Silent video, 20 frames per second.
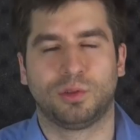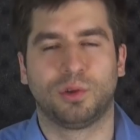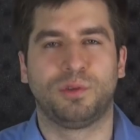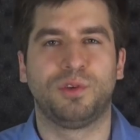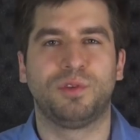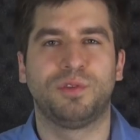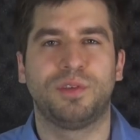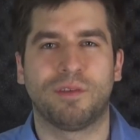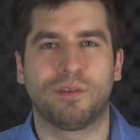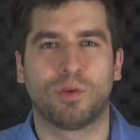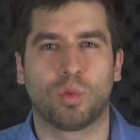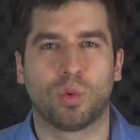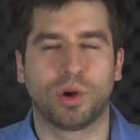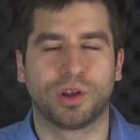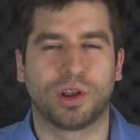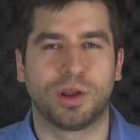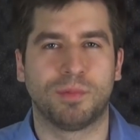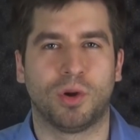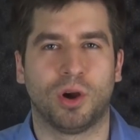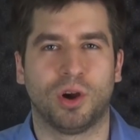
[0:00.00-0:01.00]
if you've never worked
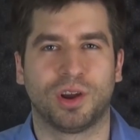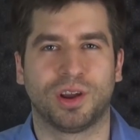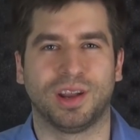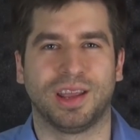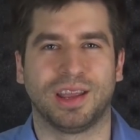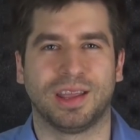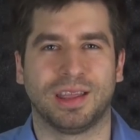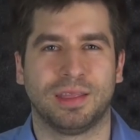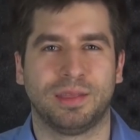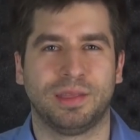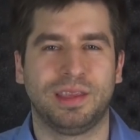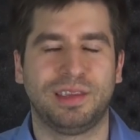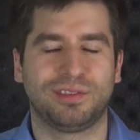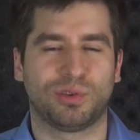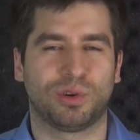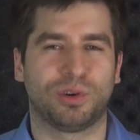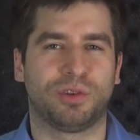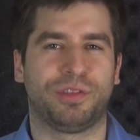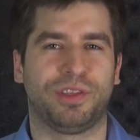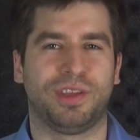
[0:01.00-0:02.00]
in marketing, these
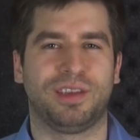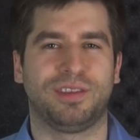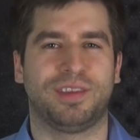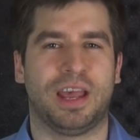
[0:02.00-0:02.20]
sort of things